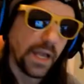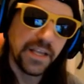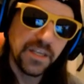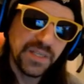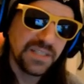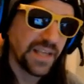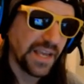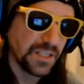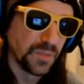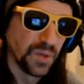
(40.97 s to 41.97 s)
Enemies
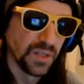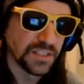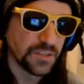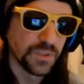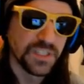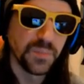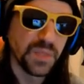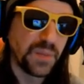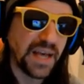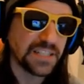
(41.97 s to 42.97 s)
and bullets will
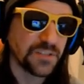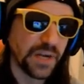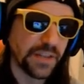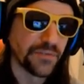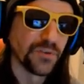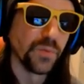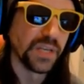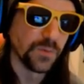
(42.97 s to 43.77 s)
simply pass right through me,